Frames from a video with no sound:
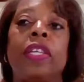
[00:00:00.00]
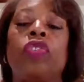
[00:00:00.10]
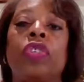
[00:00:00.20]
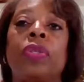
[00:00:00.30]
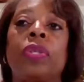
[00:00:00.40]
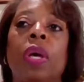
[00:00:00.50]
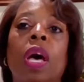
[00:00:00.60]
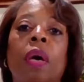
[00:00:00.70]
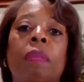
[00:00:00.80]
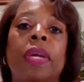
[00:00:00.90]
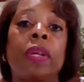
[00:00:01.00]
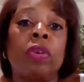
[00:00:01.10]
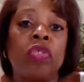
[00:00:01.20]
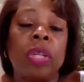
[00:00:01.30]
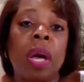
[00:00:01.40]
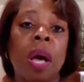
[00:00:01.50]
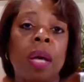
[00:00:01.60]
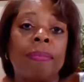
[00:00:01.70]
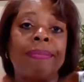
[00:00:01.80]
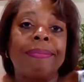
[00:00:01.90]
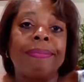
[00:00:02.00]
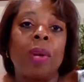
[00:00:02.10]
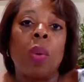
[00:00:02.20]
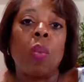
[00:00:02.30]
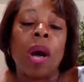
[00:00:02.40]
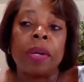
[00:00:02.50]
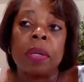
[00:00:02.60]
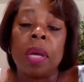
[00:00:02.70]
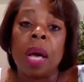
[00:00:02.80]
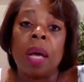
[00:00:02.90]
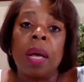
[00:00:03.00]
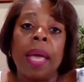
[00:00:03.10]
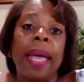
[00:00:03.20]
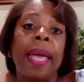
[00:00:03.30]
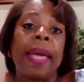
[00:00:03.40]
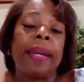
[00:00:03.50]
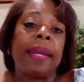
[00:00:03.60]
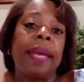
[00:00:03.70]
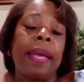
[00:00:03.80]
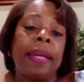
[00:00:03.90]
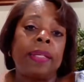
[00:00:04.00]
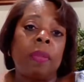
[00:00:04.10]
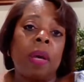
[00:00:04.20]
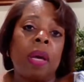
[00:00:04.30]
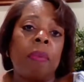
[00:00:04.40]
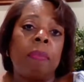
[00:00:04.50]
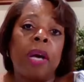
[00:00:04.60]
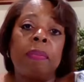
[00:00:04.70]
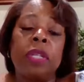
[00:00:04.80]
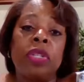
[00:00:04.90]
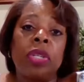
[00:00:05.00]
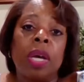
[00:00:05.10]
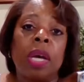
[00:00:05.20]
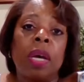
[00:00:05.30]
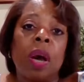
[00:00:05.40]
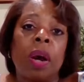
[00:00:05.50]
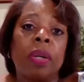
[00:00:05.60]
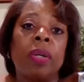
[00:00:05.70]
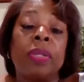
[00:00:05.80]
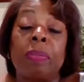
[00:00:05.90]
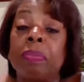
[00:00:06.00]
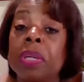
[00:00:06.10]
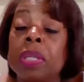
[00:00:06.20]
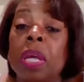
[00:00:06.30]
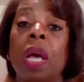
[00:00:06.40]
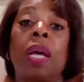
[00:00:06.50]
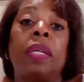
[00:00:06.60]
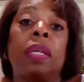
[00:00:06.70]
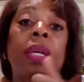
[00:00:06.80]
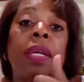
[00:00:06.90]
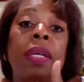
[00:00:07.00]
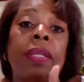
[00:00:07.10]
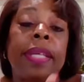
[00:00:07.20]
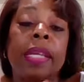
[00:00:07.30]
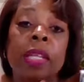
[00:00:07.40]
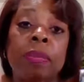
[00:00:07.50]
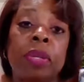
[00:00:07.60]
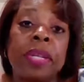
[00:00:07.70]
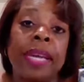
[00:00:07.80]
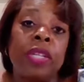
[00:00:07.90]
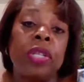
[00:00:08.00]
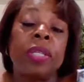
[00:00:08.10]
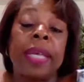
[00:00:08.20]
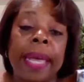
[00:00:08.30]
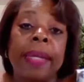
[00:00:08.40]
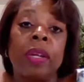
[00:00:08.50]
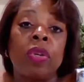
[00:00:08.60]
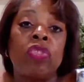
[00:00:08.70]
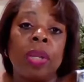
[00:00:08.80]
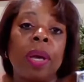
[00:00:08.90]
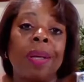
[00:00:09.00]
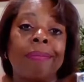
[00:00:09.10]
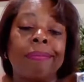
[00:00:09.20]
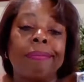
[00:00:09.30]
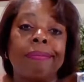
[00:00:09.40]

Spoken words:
teaches energy law, water law, and has published articles and books on telecommunications and energy law.